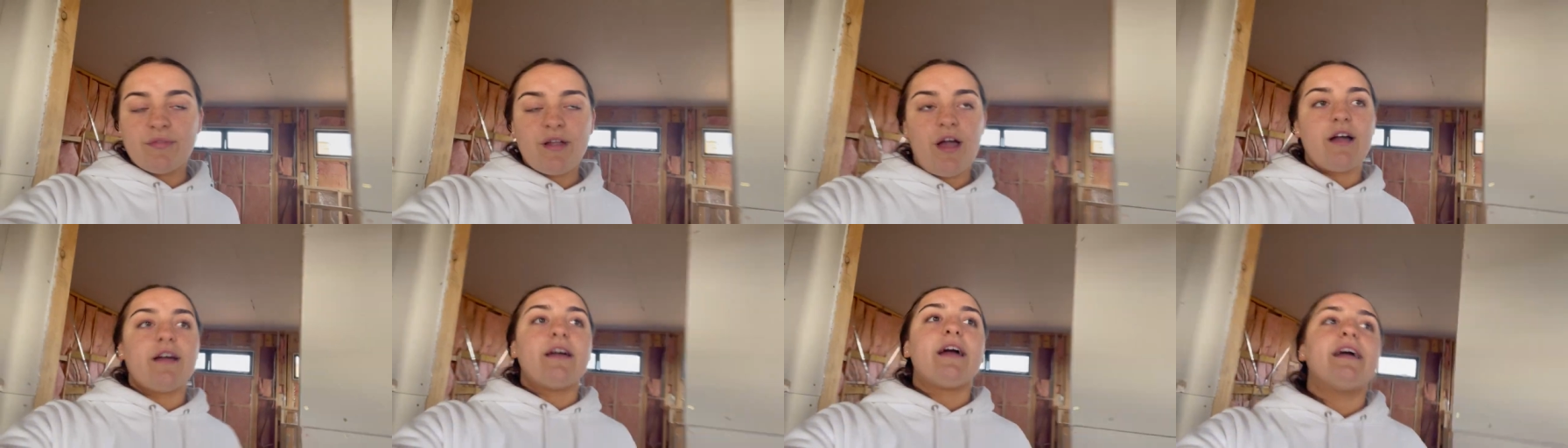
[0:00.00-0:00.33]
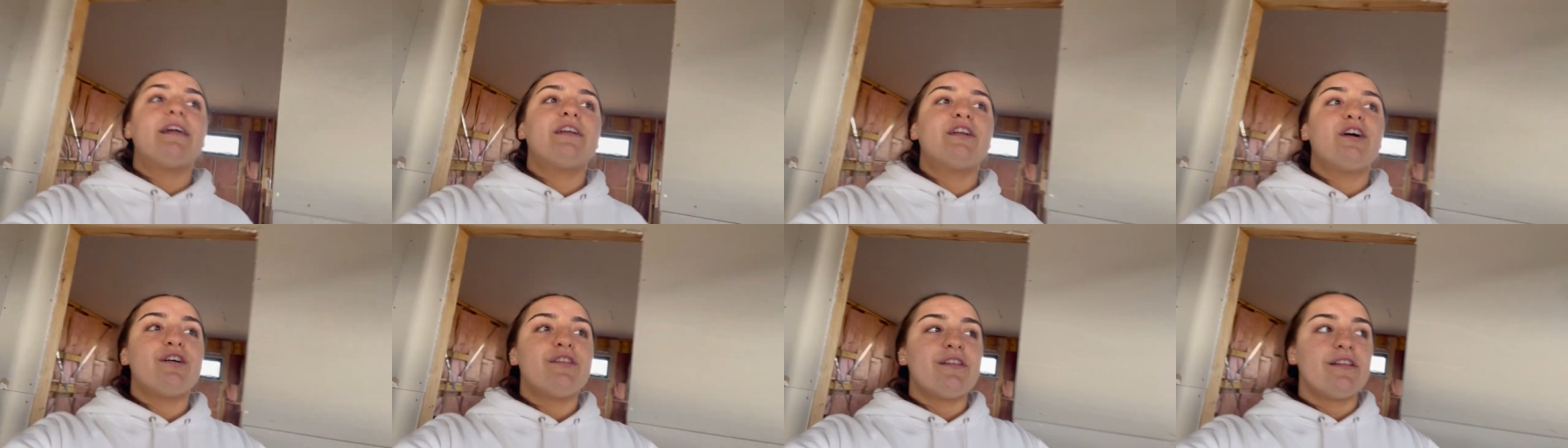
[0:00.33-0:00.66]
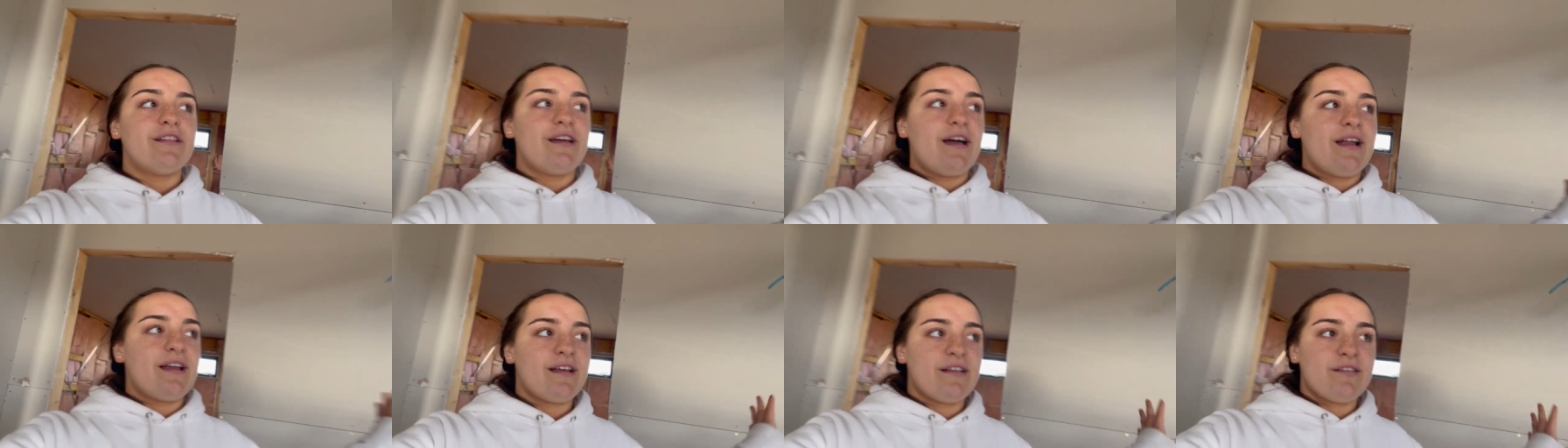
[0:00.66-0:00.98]
Okay, no, the
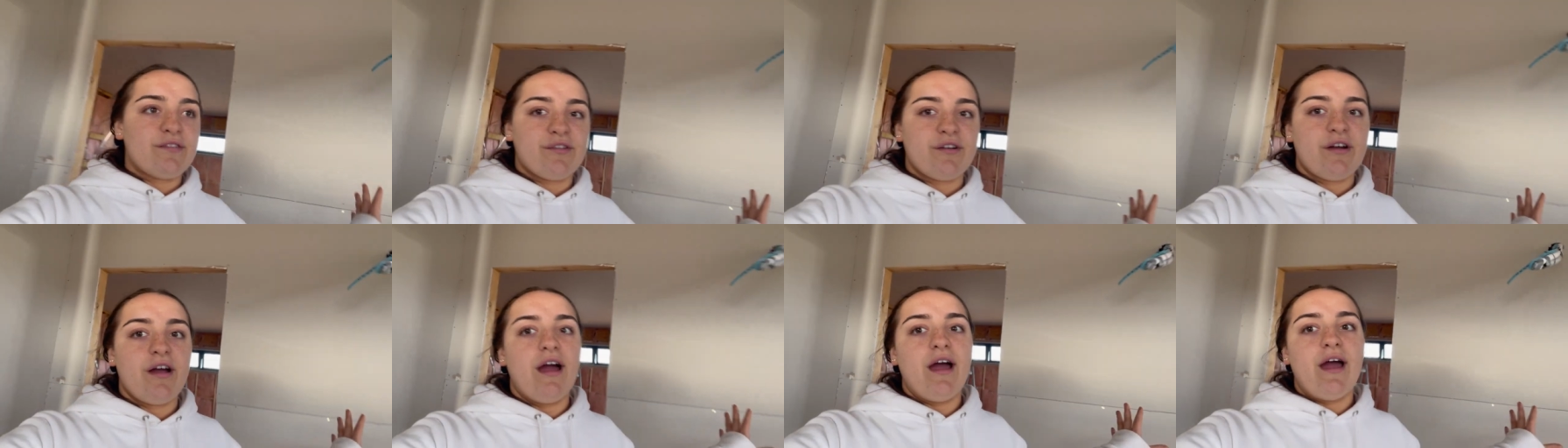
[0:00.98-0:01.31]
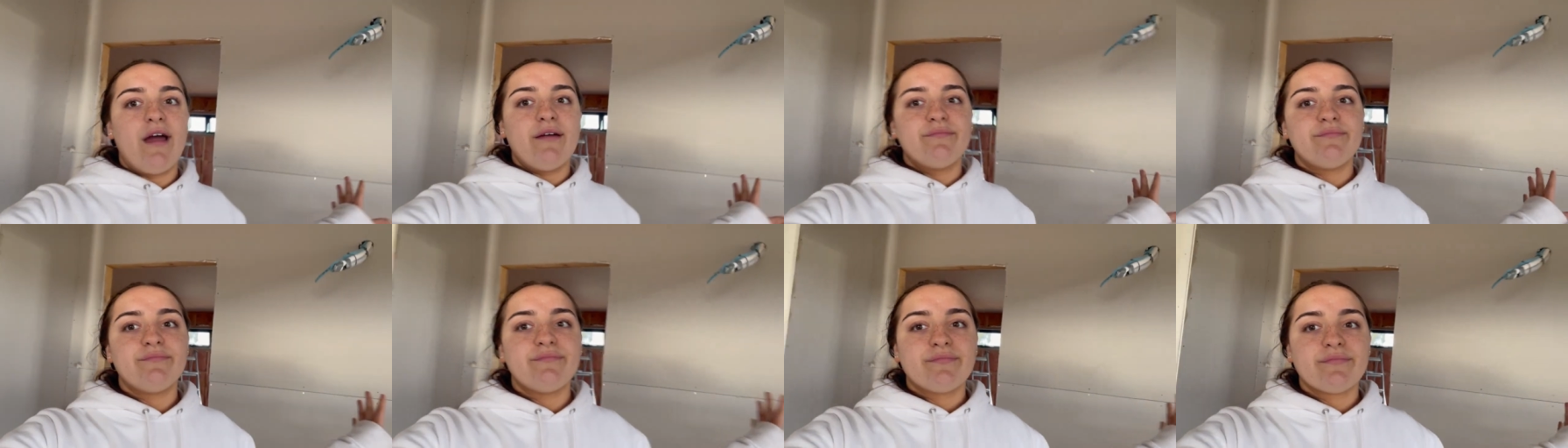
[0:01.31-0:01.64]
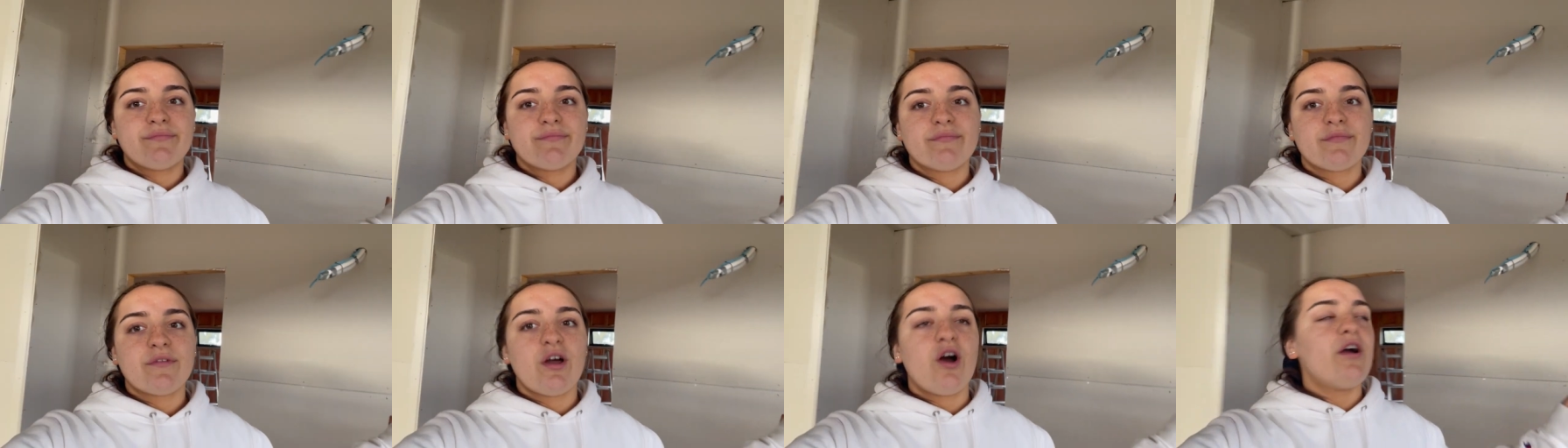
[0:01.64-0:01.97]
lighting's alright.
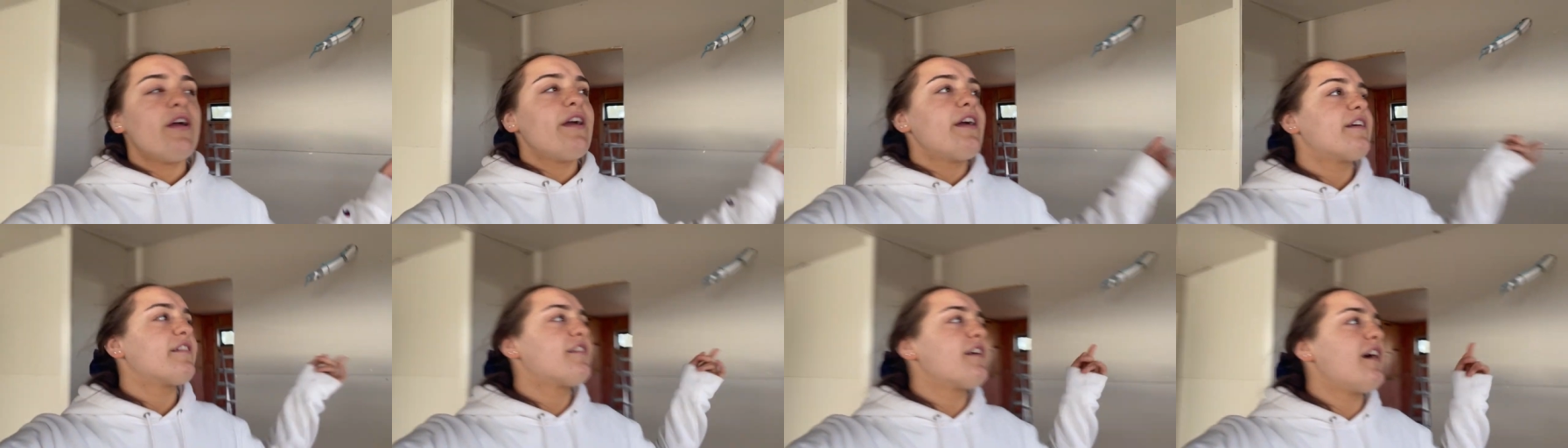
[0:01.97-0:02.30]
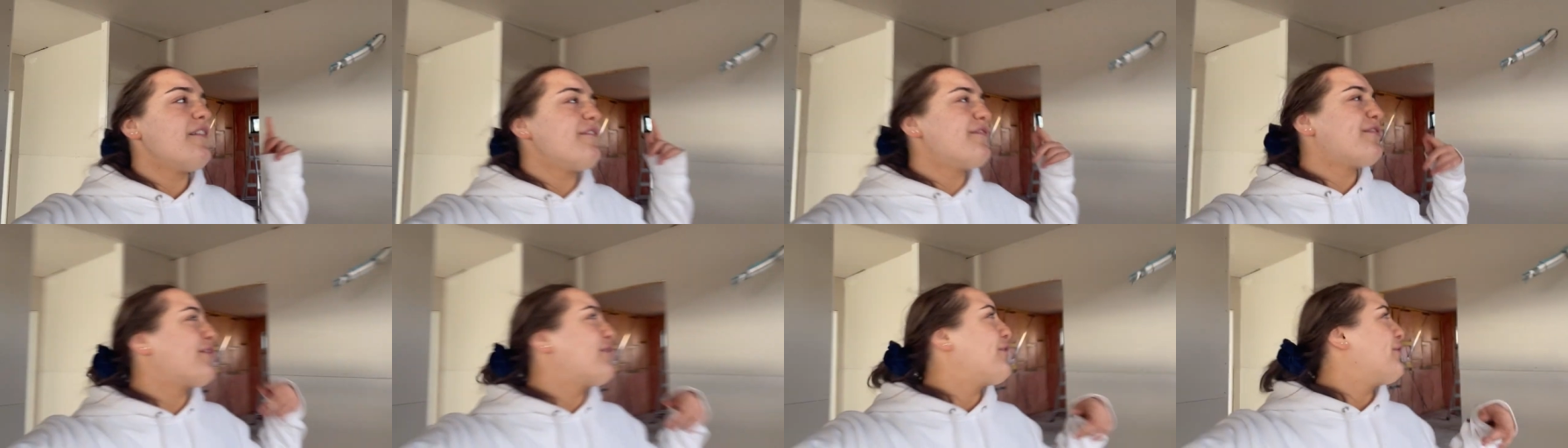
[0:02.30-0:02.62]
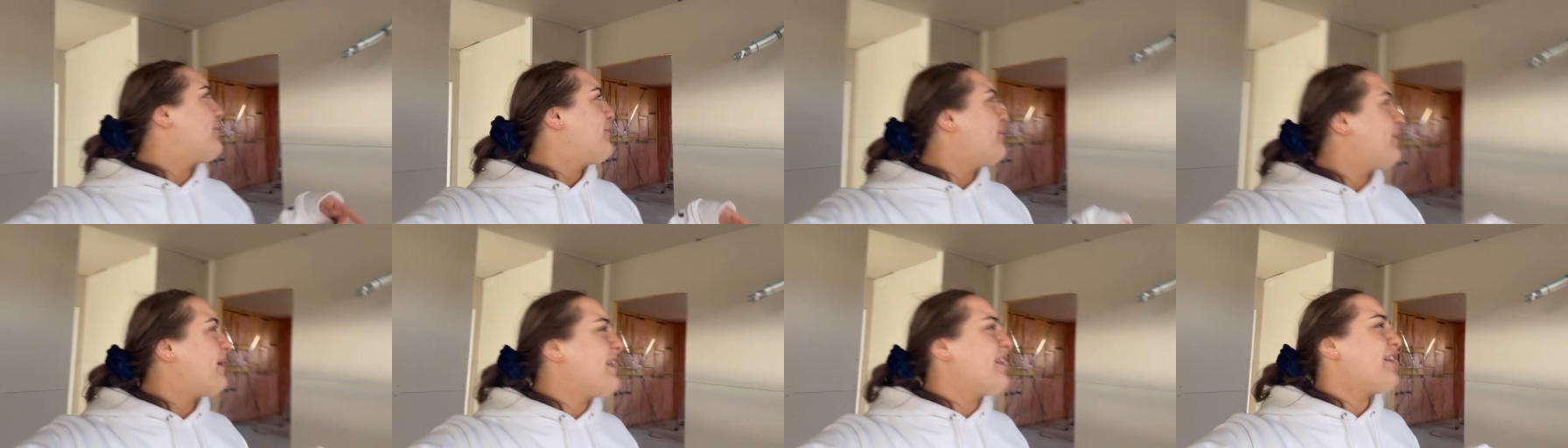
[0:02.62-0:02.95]
Oh, yeah, because I have two
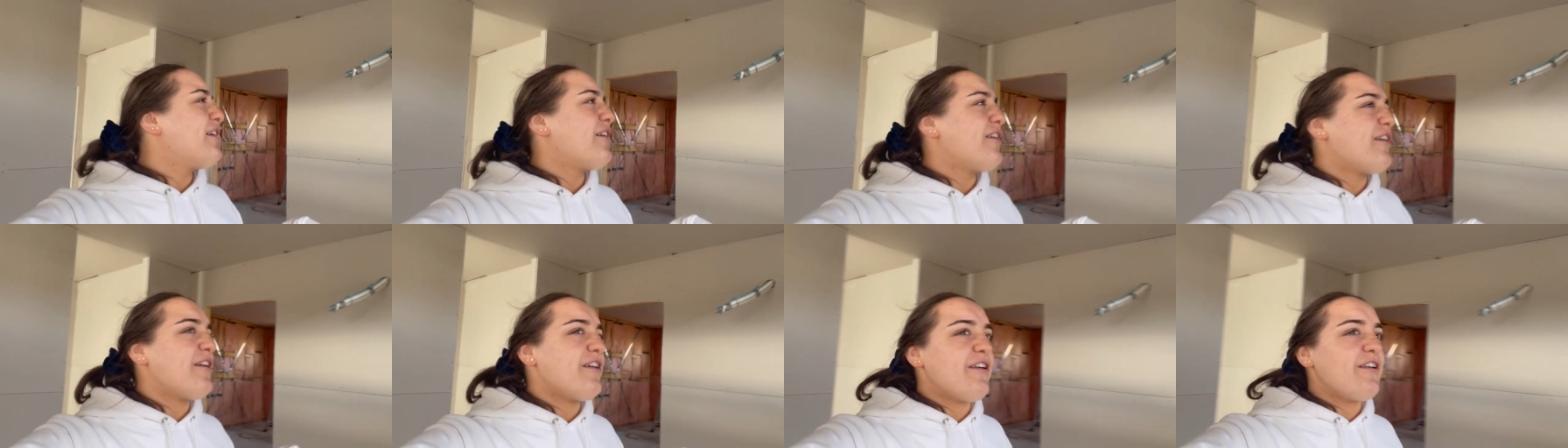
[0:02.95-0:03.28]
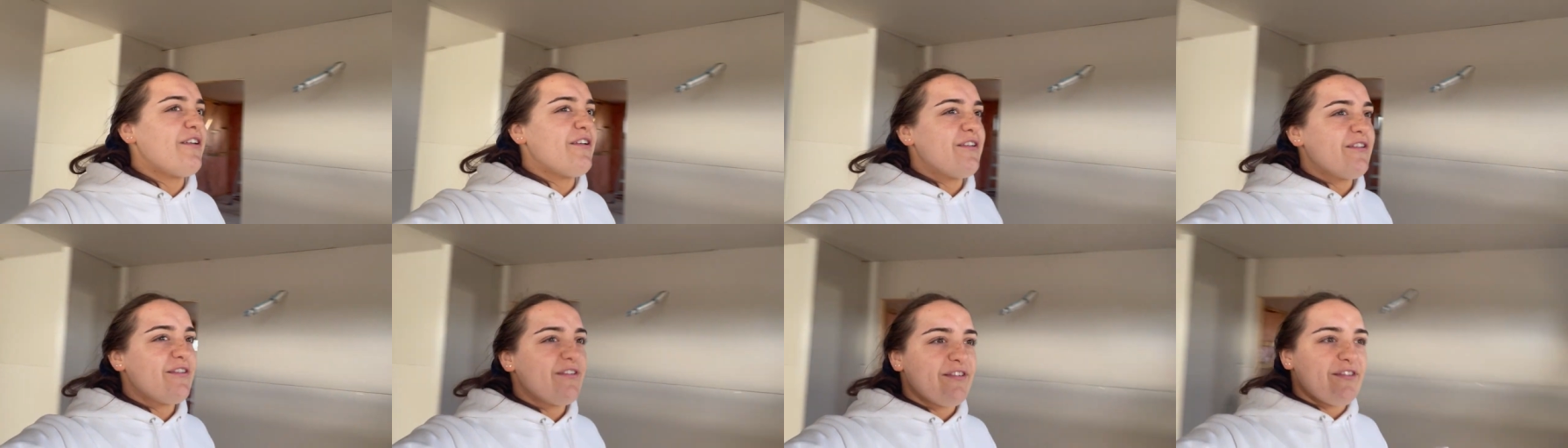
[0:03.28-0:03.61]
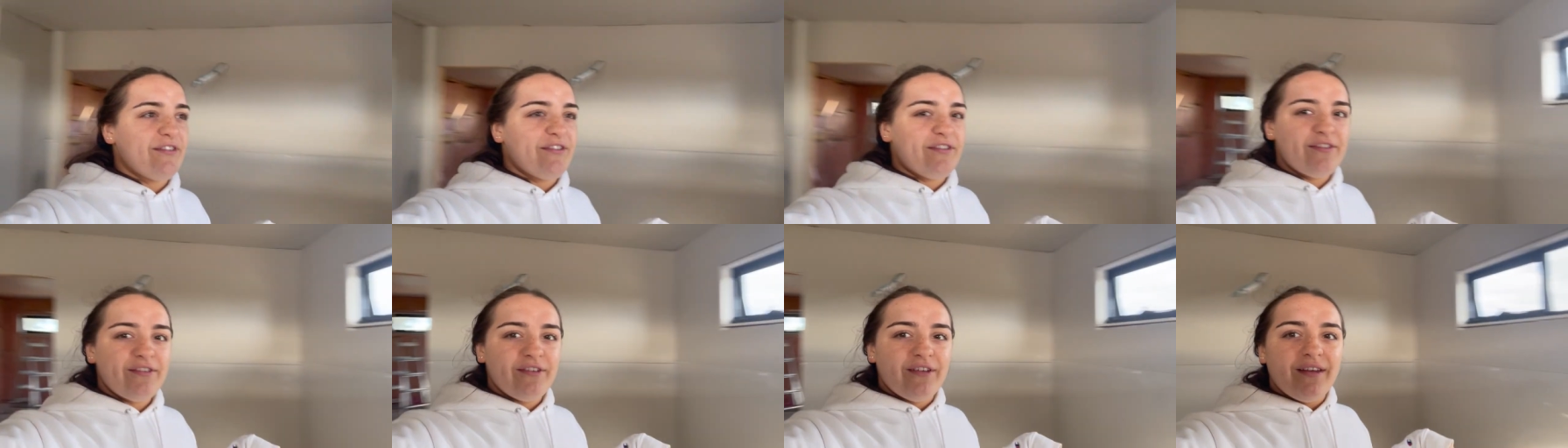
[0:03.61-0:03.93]

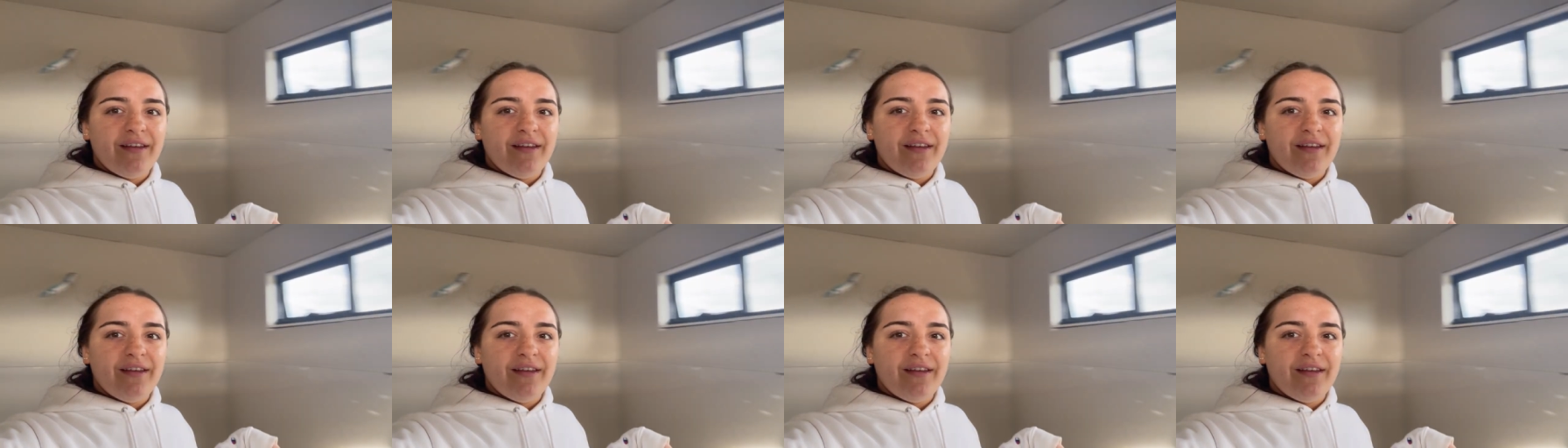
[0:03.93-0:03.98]
windows.